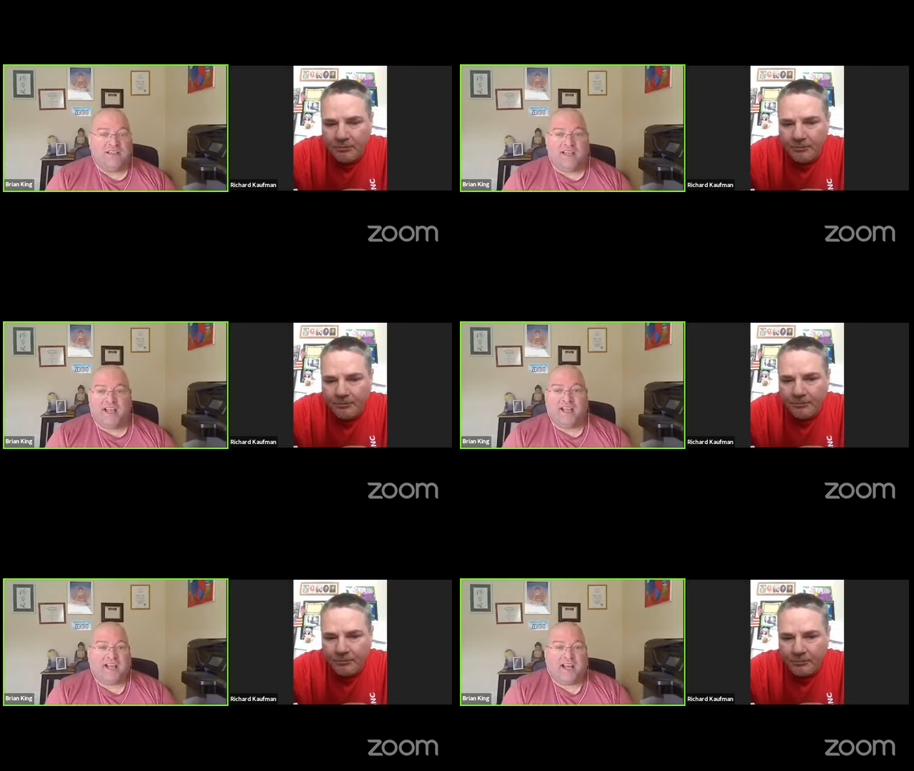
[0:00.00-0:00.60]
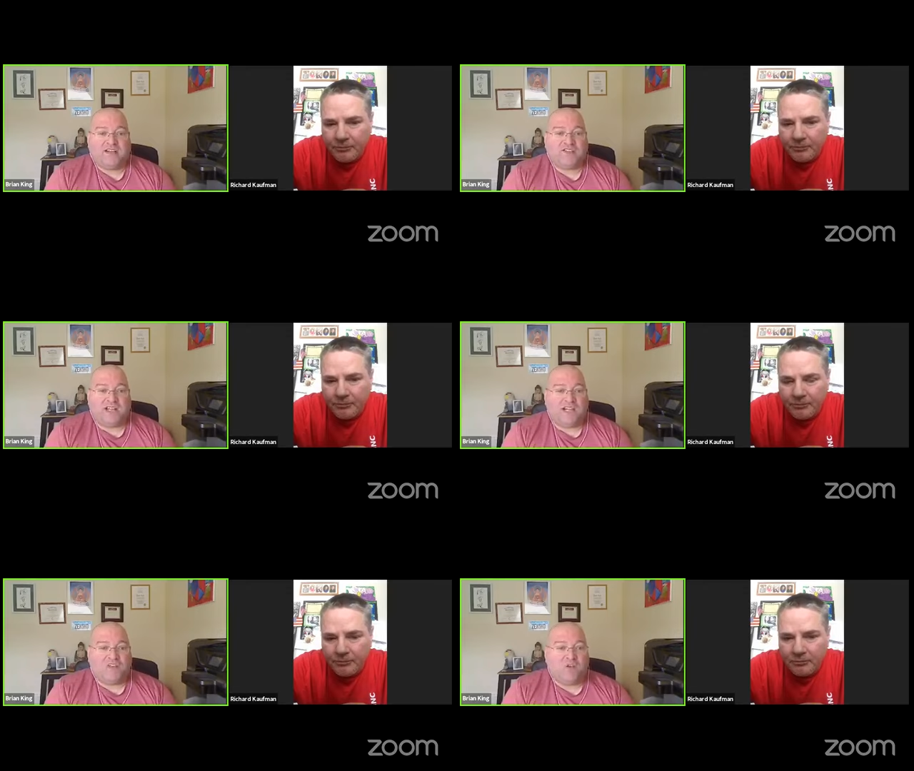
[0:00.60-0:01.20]
Speaker 1: And I just, I
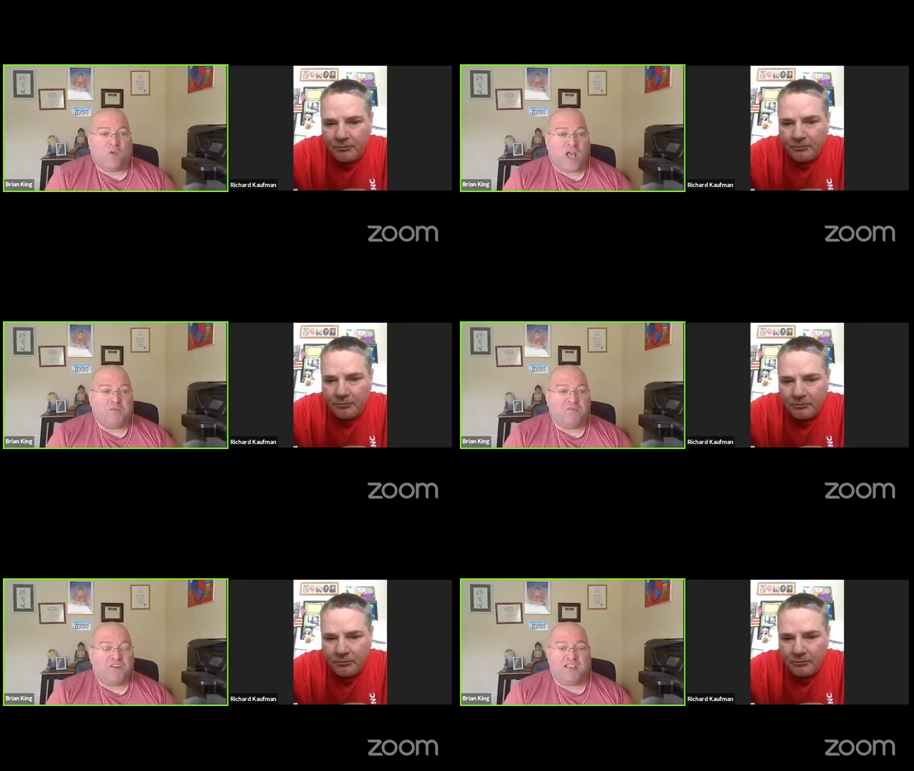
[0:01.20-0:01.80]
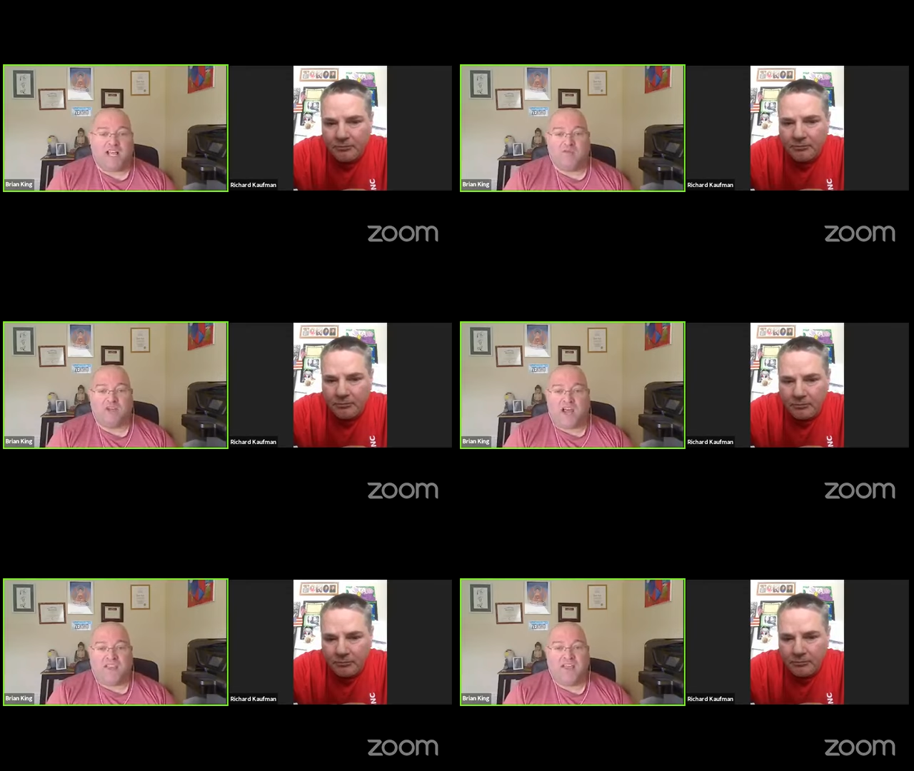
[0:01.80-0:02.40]
love the way I'm feeling. I
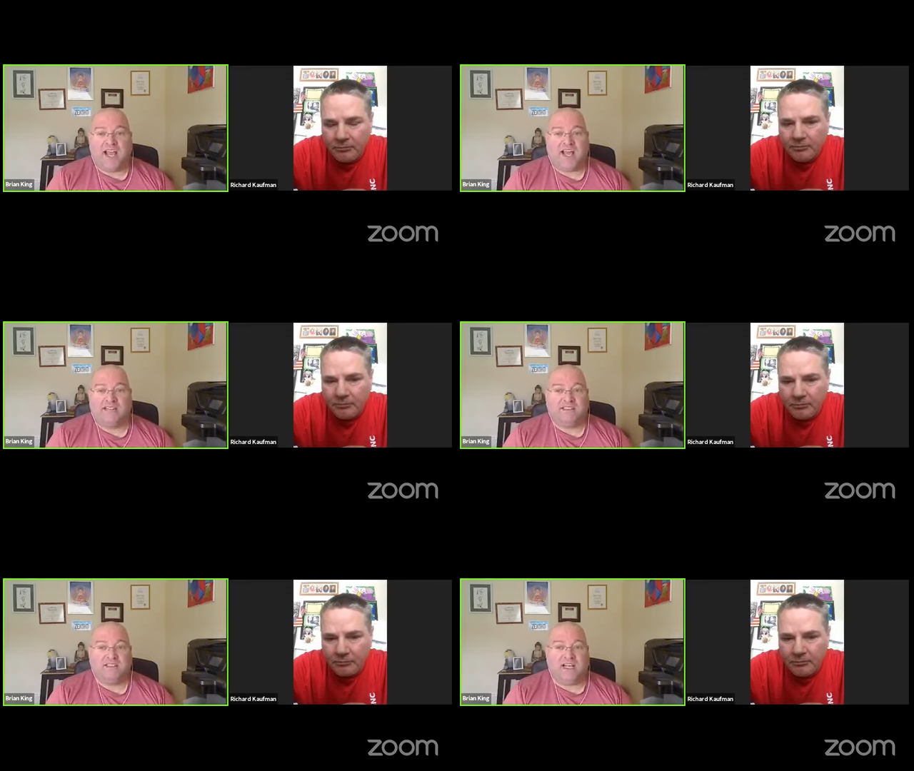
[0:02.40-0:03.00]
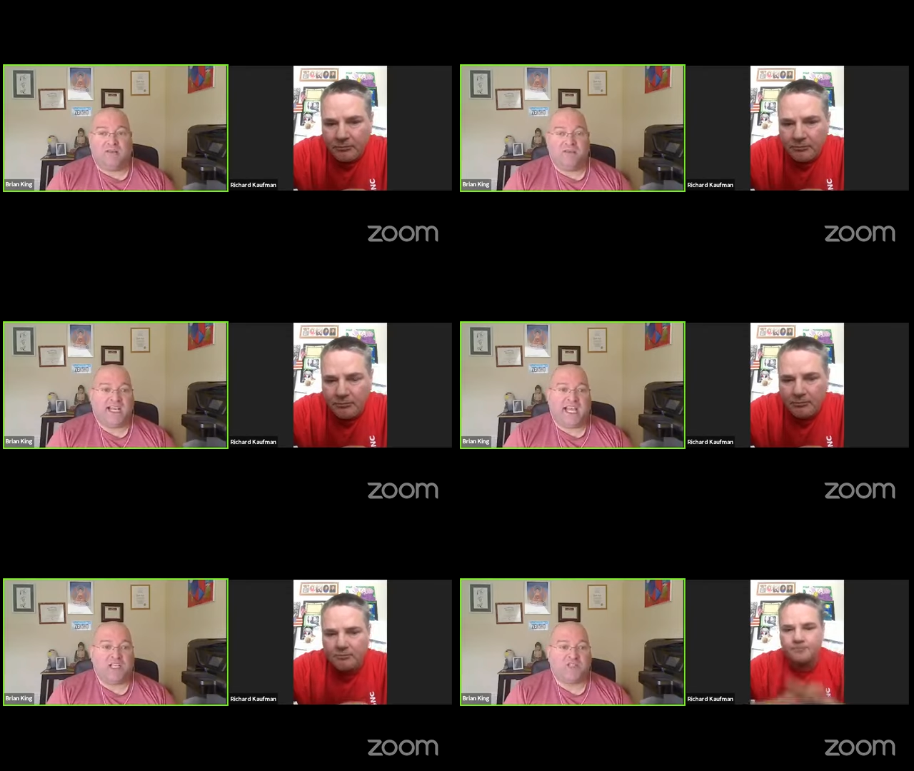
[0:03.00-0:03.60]
finally got uh,
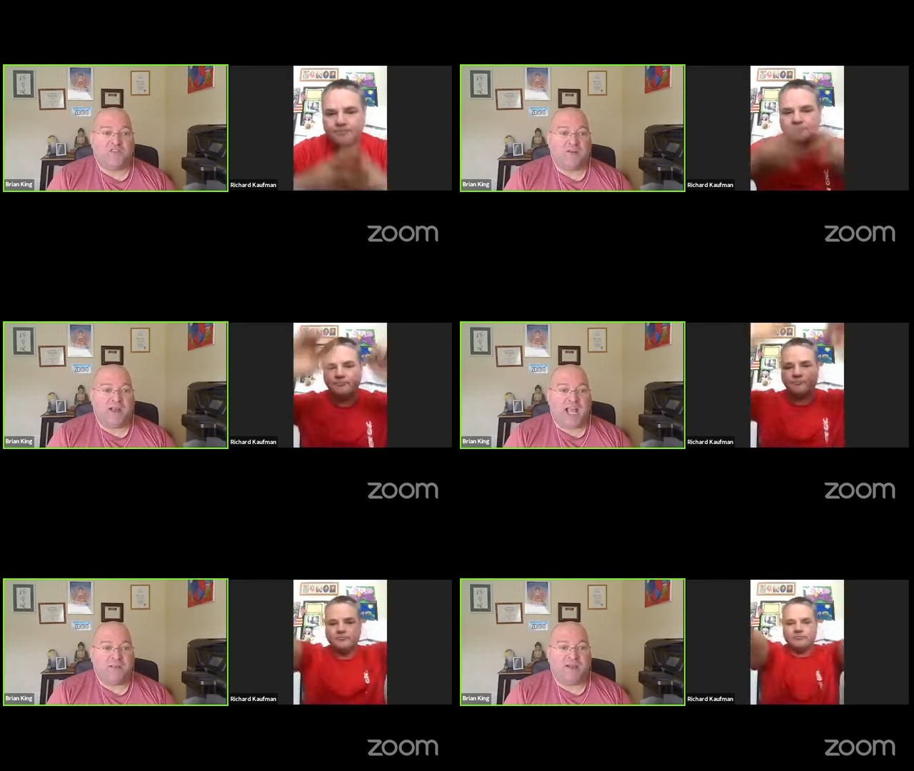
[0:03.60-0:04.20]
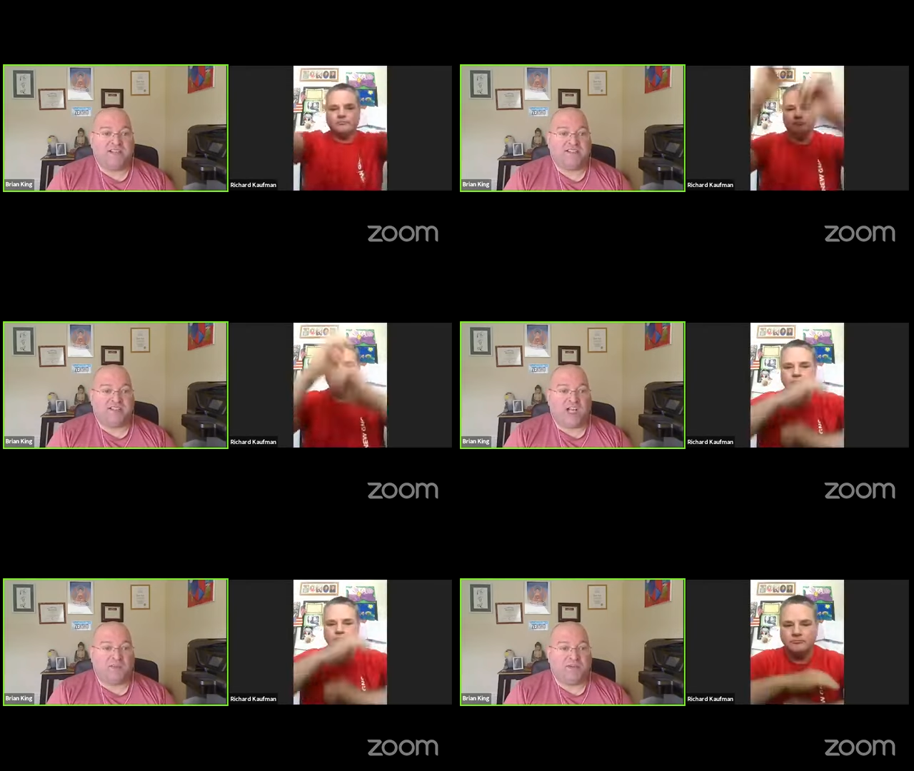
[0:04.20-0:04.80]
medication for my M S
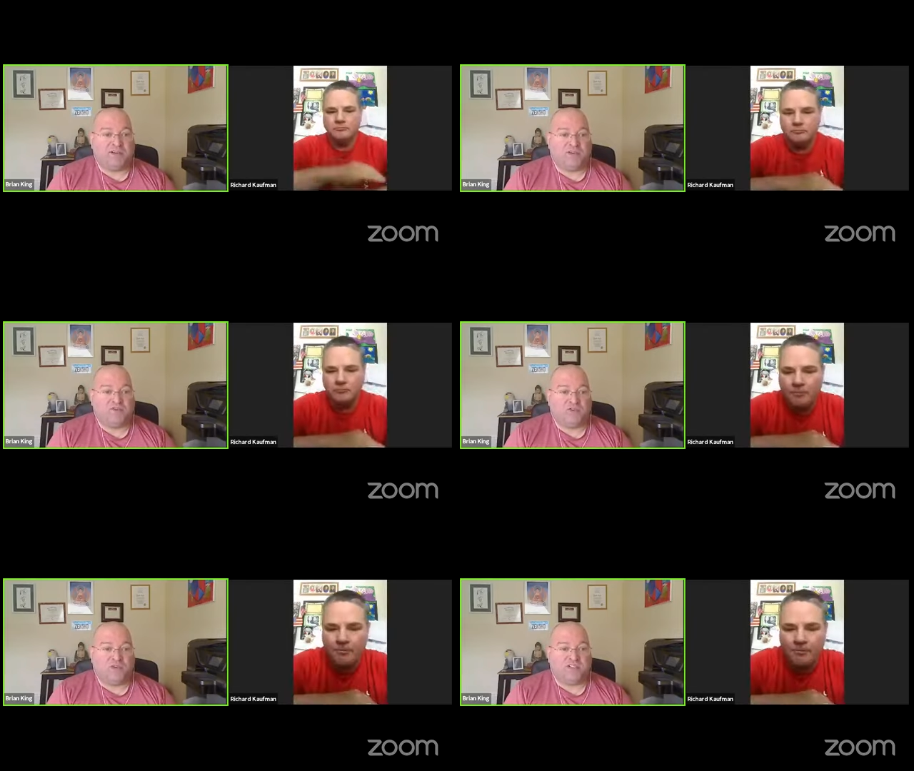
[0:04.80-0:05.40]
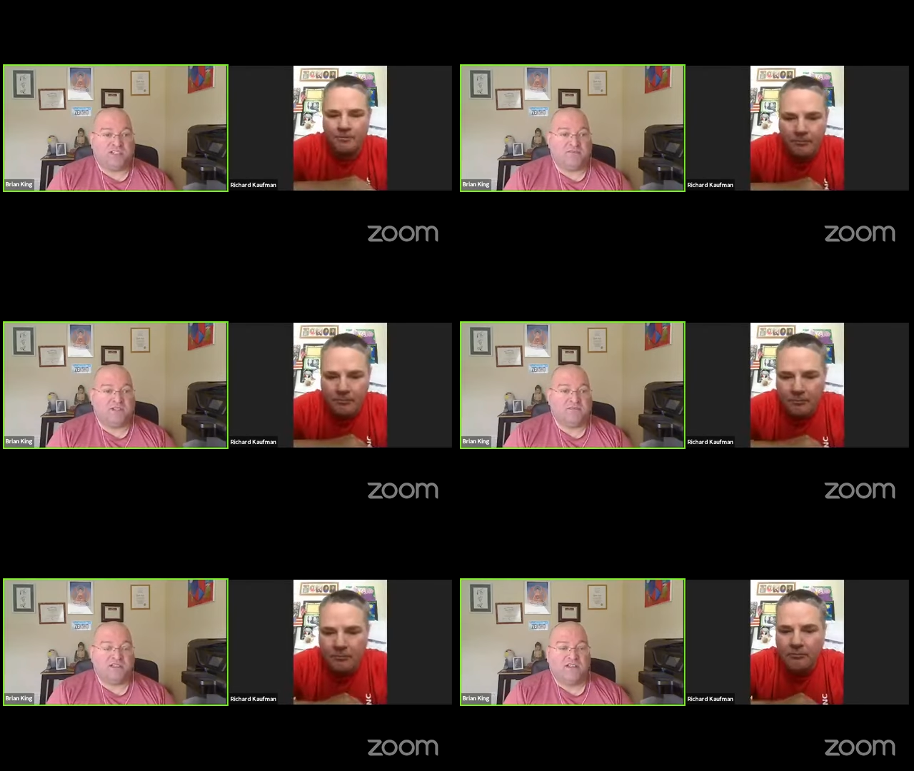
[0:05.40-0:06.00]
that's helping control the
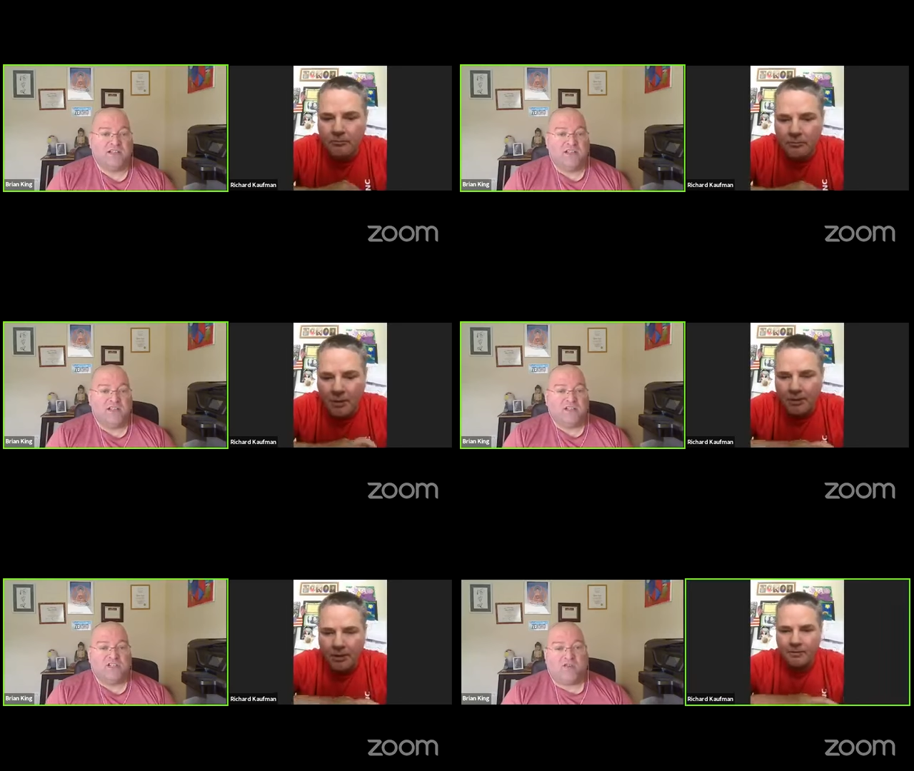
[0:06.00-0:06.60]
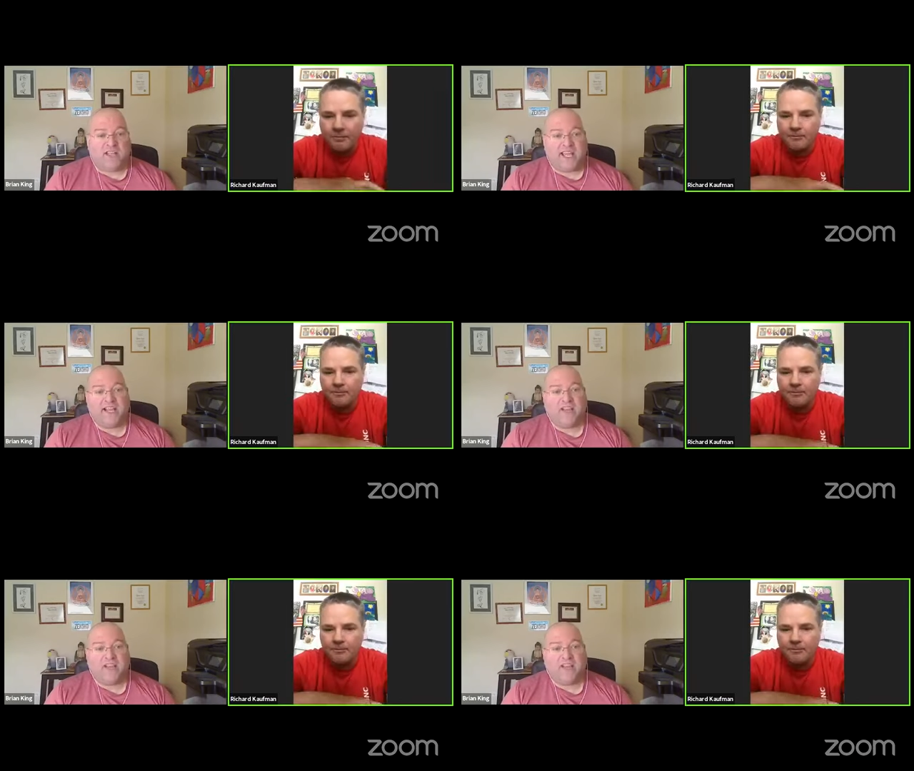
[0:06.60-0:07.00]
symptoms. Okay. I'm getting